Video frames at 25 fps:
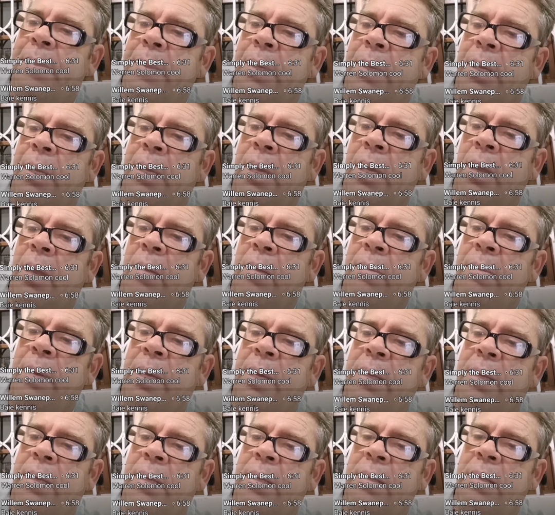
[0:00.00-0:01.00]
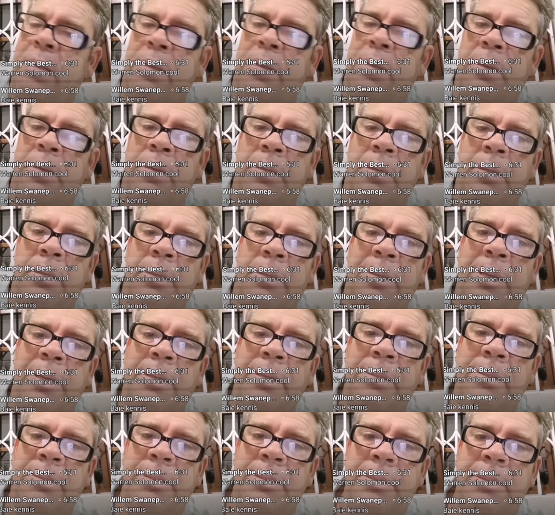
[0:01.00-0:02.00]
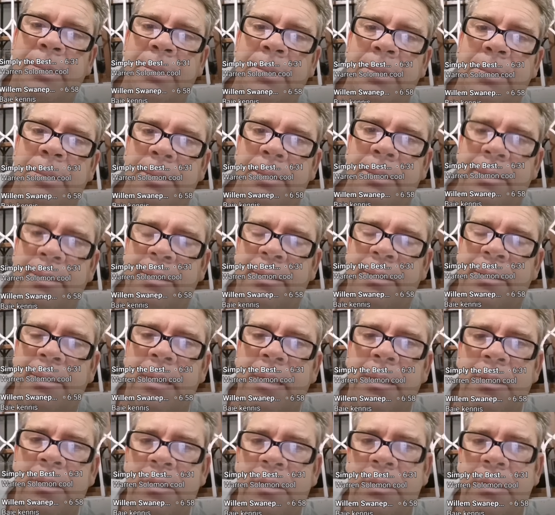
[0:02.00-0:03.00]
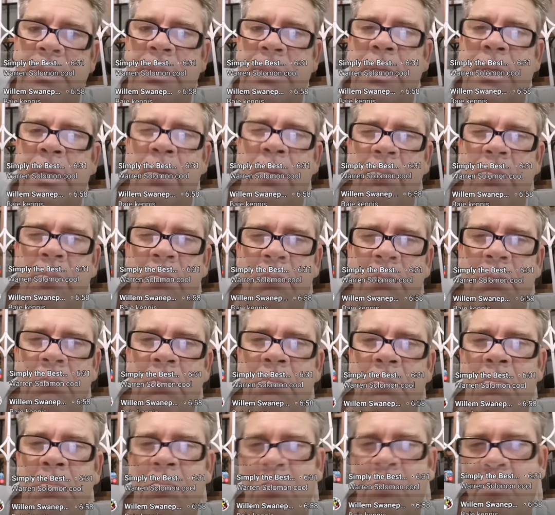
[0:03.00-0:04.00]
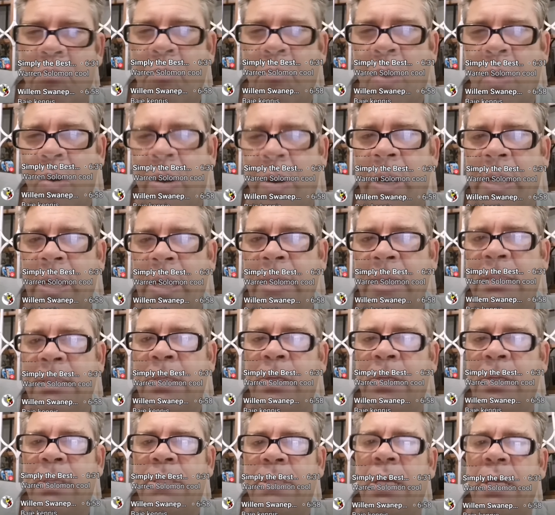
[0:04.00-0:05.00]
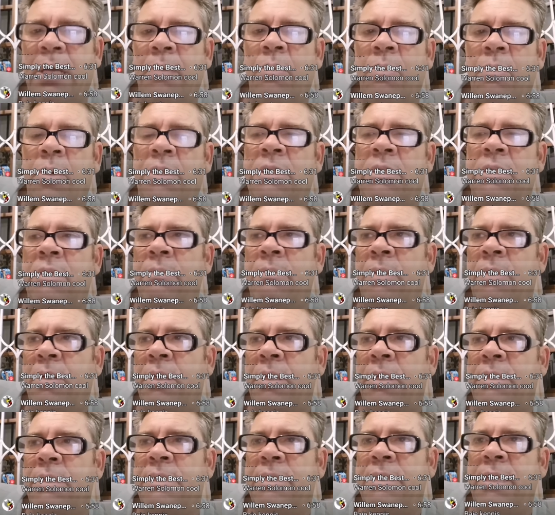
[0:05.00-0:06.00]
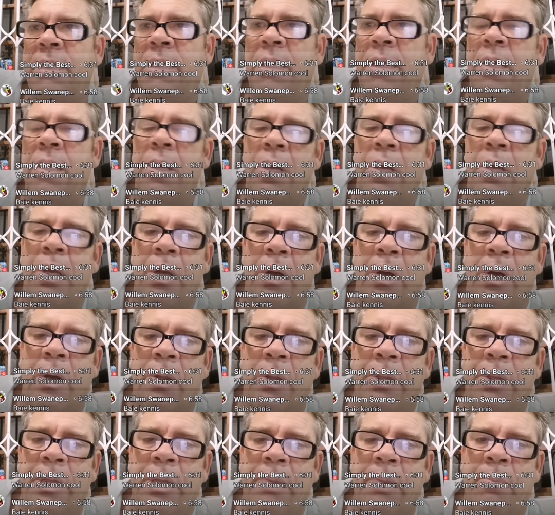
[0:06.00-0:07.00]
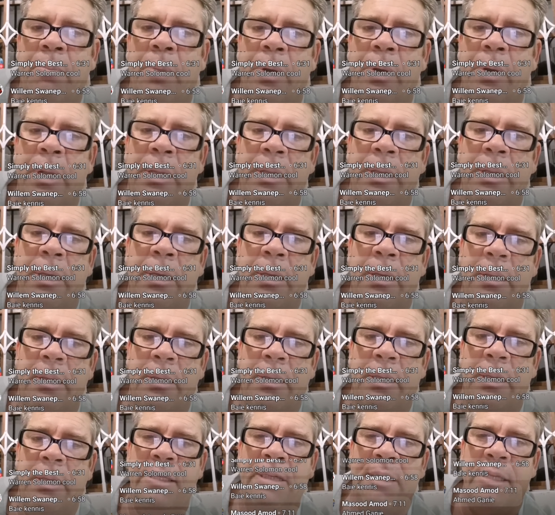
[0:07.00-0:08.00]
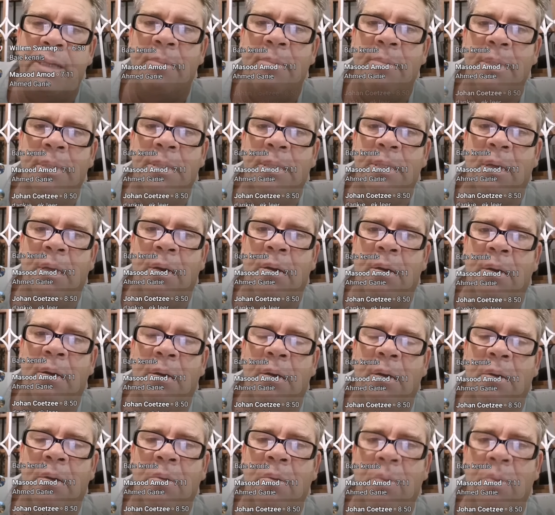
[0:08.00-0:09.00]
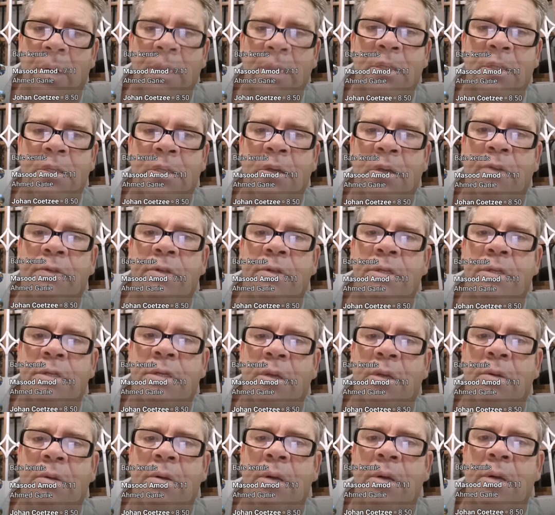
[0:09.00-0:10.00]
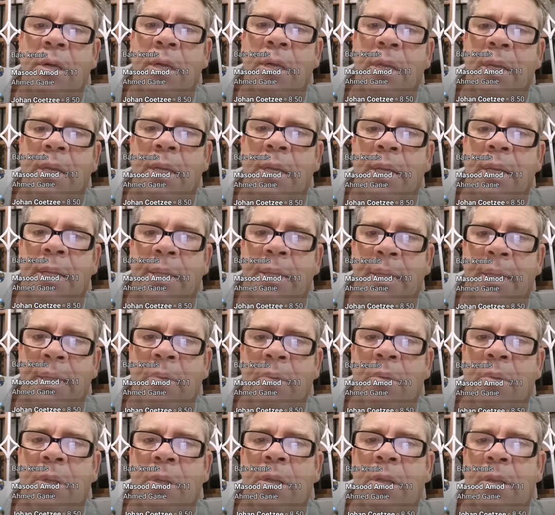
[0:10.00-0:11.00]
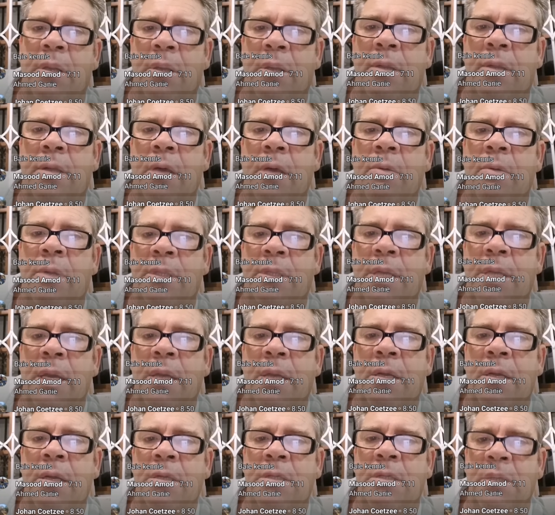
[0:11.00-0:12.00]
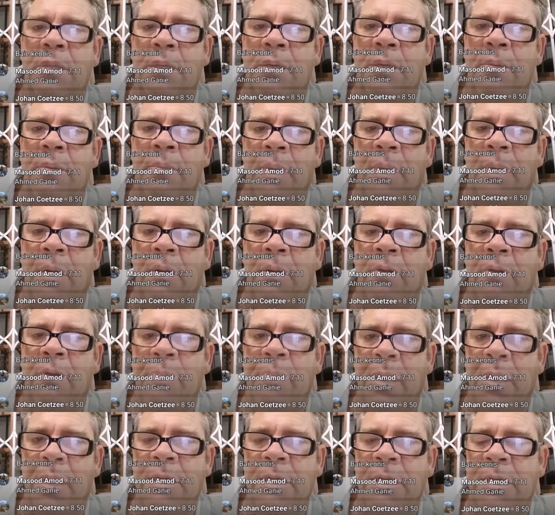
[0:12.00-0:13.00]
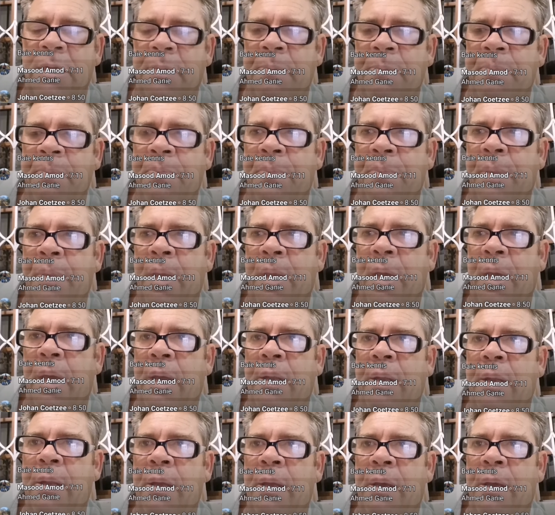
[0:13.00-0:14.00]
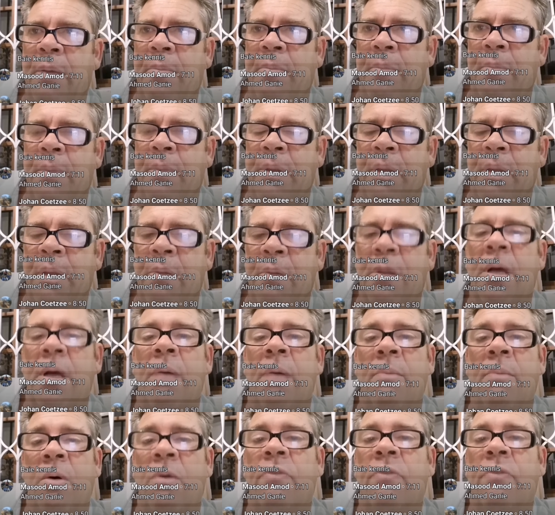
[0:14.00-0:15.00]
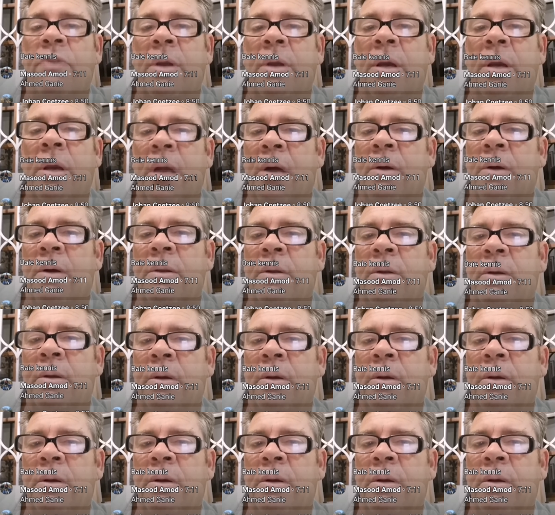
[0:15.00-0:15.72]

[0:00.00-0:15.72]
Geelbek, they tend to stay more or less on the same what's name. You can see on their body, their stomachs are quite soft, so they will take a certain amount of pressure, and they will come off the ground.